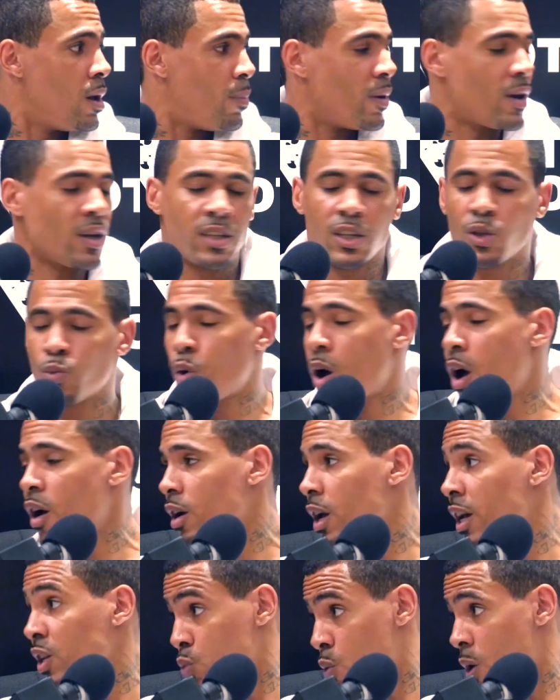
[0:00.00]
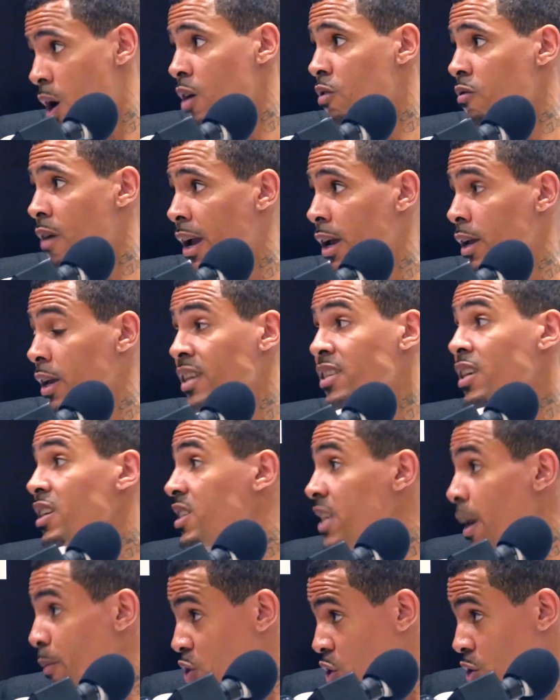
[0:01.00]
because his work rate is
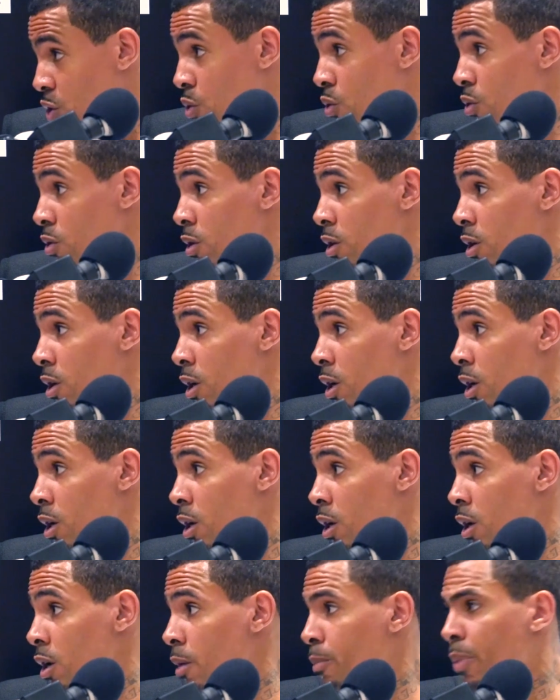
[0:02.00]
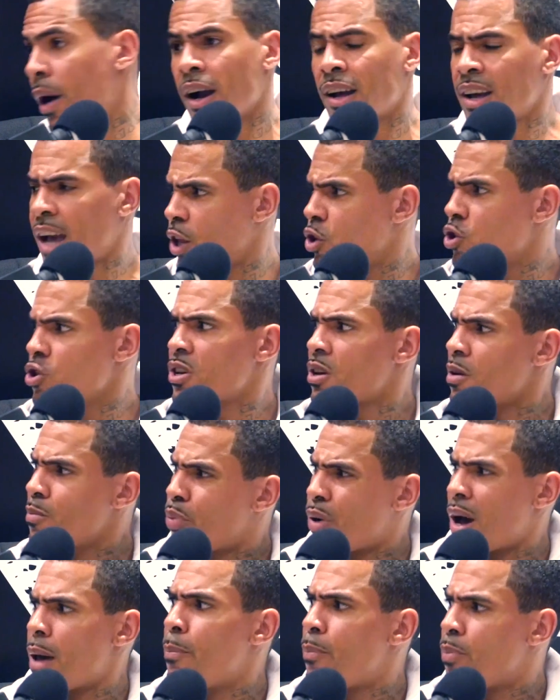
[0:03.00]
exceptional. But can you
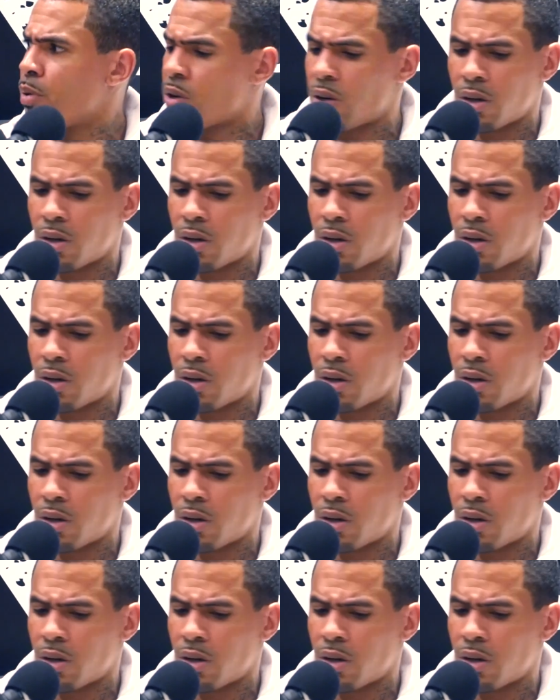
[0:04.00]
compare